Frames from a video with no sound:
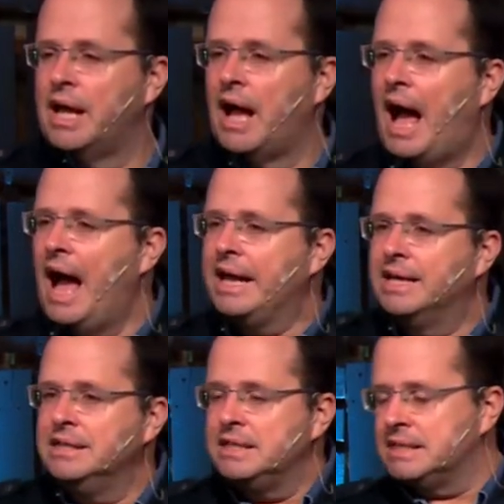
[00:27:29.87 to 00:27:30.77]
I
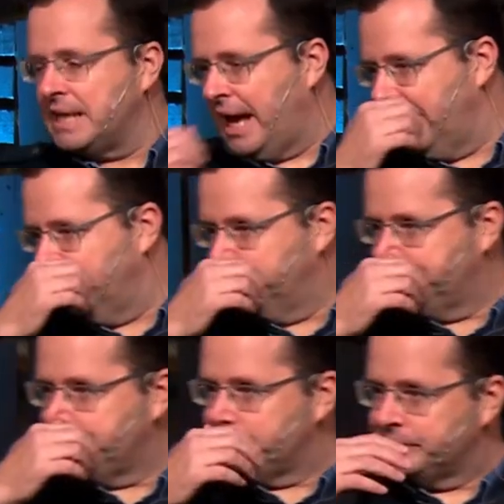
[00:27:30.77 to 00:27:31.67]
can say
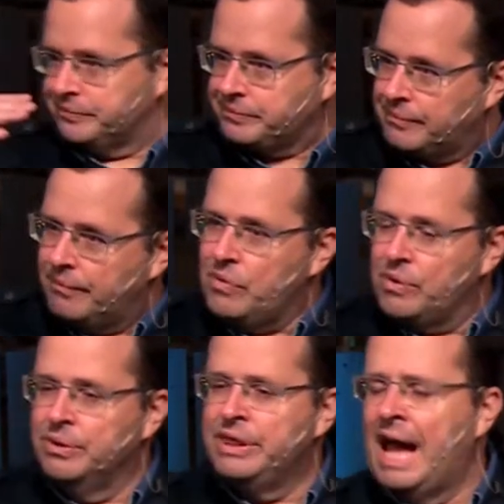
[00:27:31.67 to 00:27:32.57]

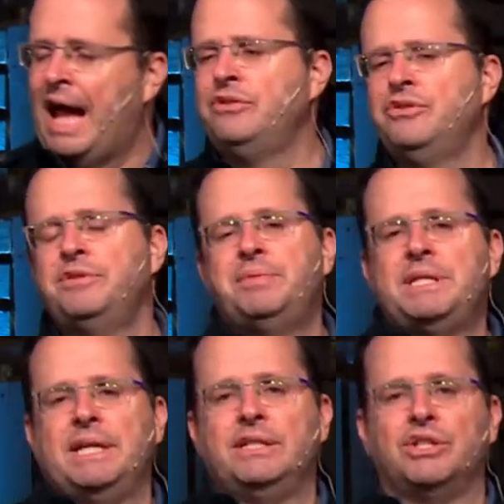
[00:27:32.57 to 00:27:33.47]
with
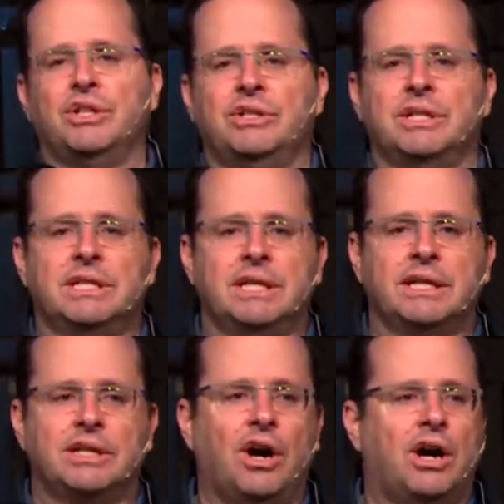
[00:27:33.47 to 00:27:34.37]
100% certainty
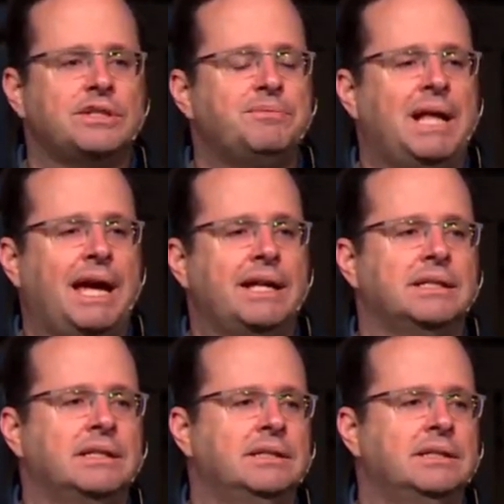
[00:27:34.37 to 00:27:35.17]
that God's plan,